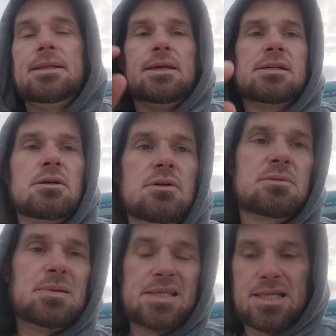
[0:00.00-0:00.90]
As always,
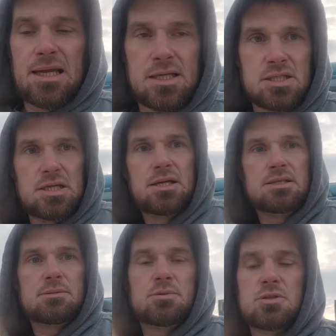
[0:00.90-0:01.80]
please like, share, and
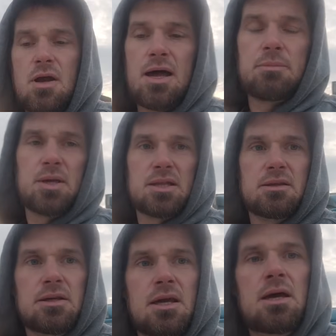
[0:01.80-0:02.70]
subscribe. Get
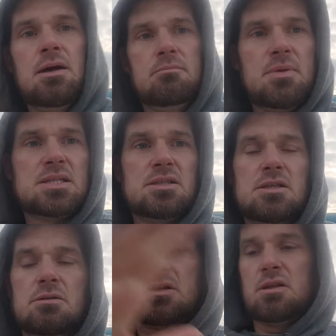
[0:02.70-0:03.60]
the message
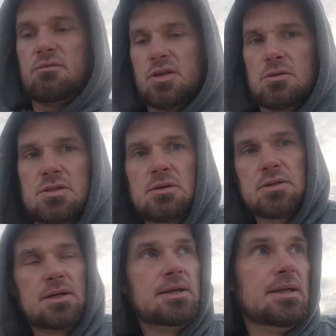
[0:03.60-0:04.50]
out there, the videos out
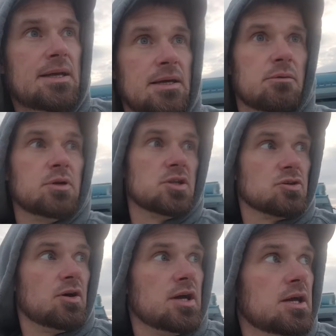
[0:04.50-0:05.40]
there. We
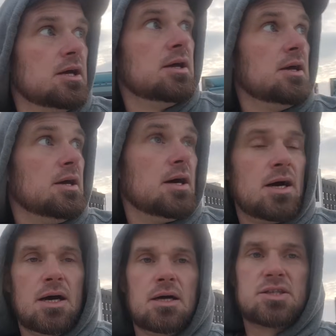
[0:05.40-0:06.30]
enjoy
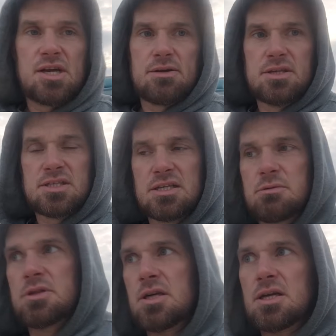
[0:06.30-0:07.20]
sharing these things
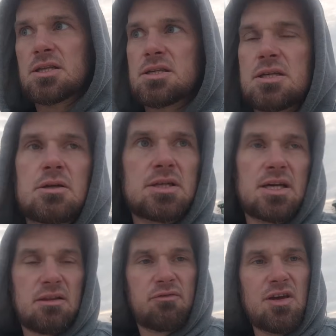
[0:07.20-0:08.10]
with you, and it's good to
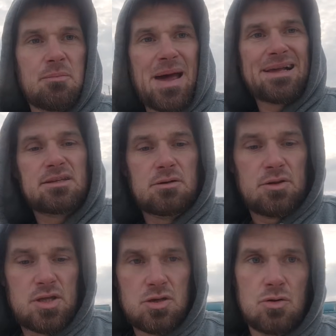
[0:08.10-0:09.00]
get the feedback to know
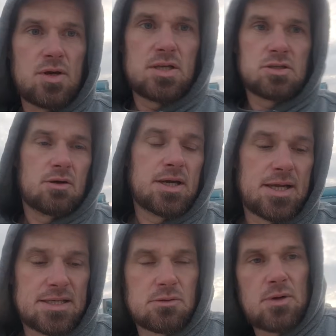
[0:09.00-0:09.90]
that you enjoy it
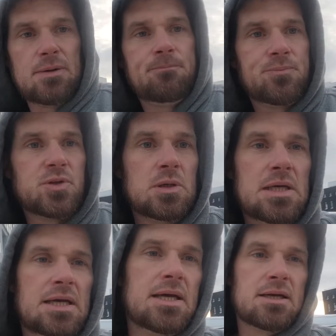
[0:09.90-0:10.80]
as well. So
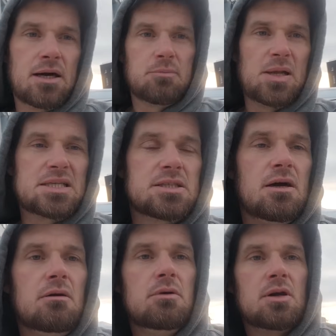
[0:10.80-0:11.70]
God bless you
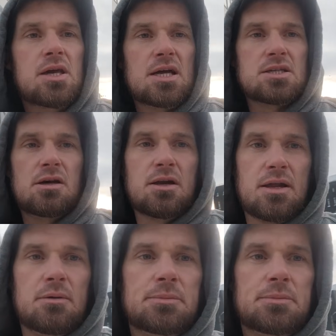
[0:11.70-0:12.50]
all. We'll catch you on another one.